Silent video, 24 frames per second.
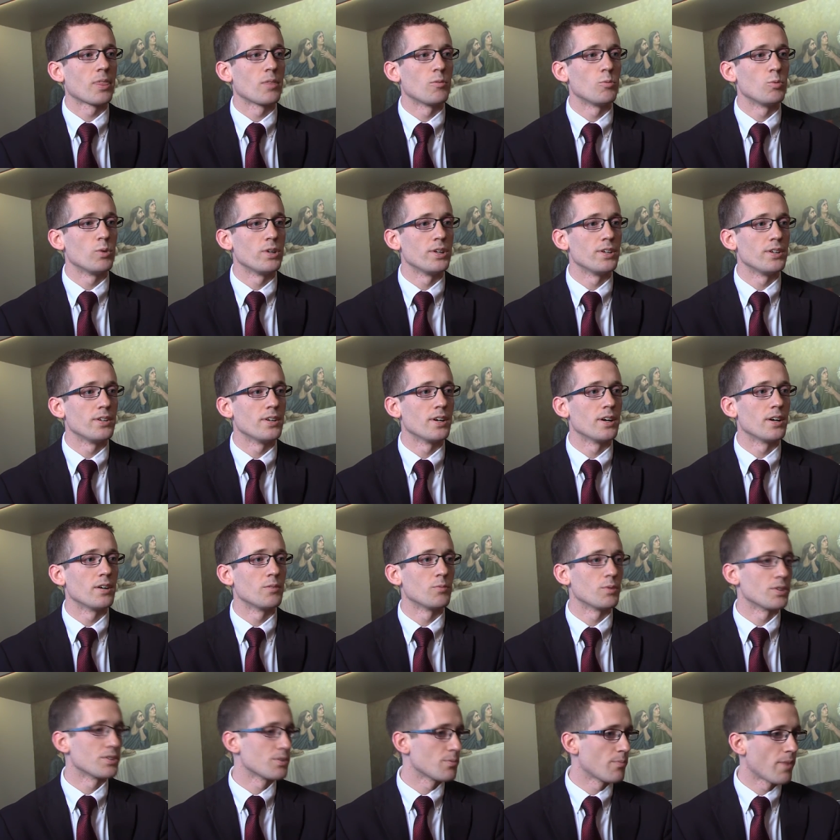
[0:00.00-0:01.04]
we uh,
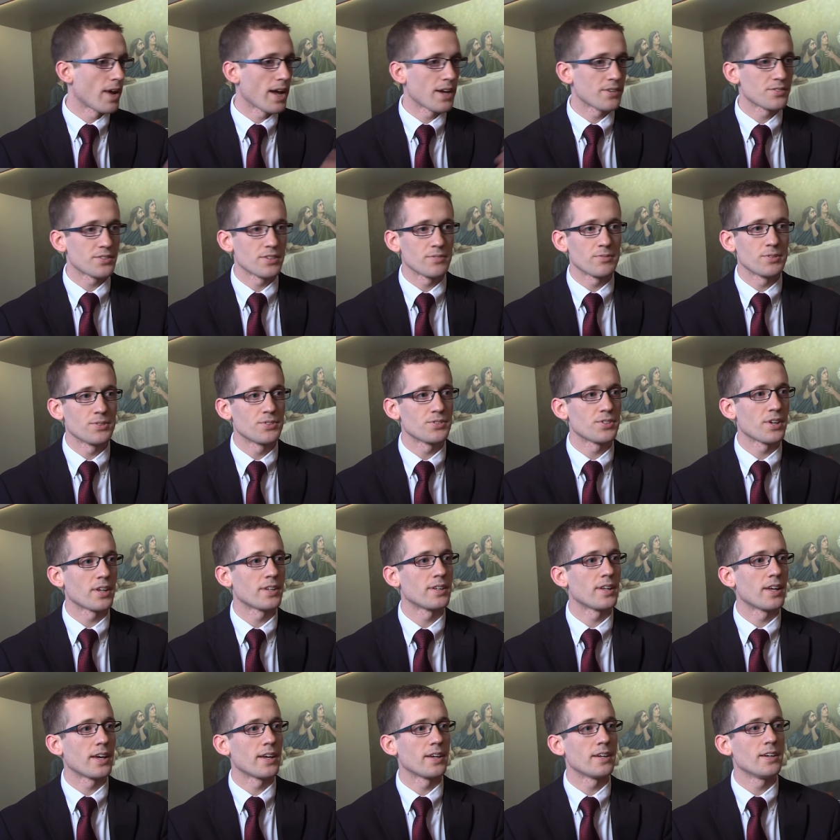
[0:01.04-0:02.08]
went to Mass every
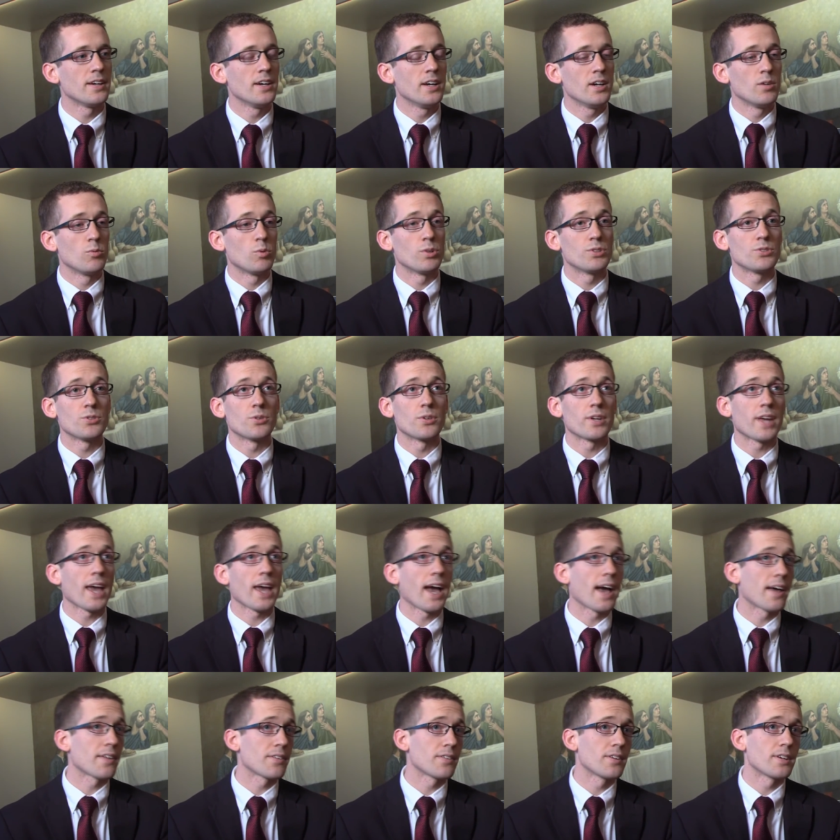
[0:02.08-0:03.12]
Sunday, went to a
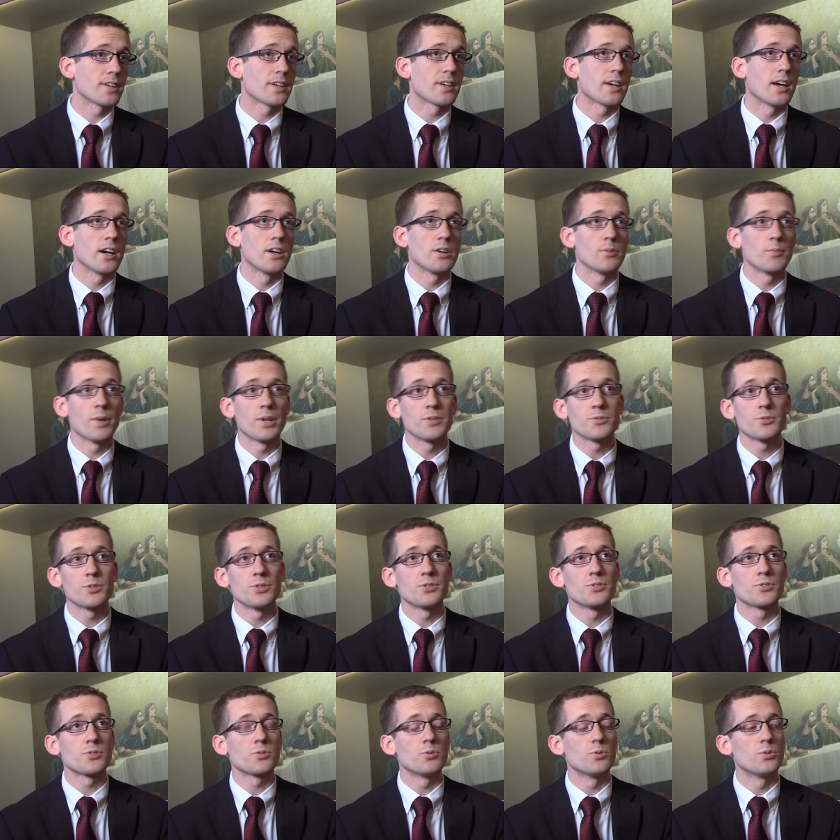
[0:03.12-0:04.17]
Catholic elementary
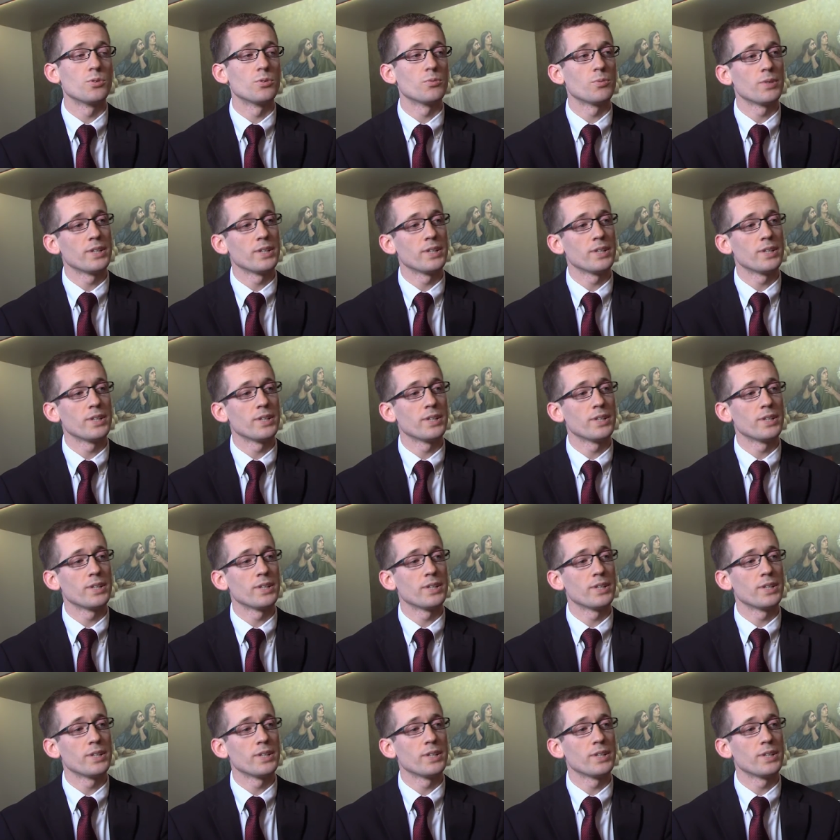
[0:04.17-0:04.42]
school.